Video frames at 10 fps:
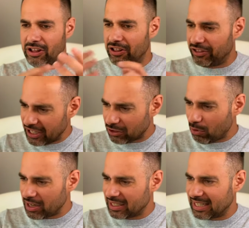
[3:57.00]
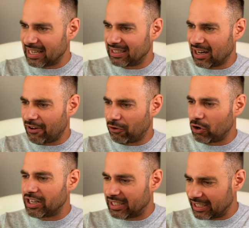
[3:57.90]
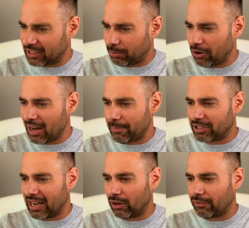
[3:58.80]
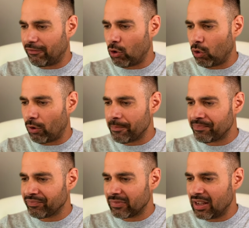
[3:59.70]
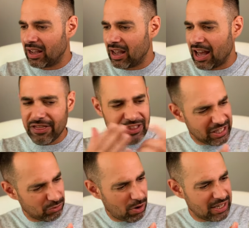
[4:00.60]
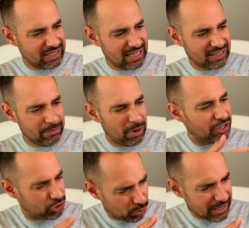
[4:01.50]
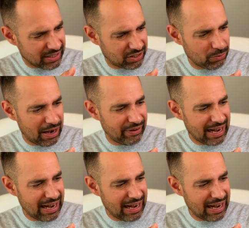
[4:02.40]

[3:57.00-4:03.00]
This one says I've got a disc prolapse at L4. And this one says that my joints are wearing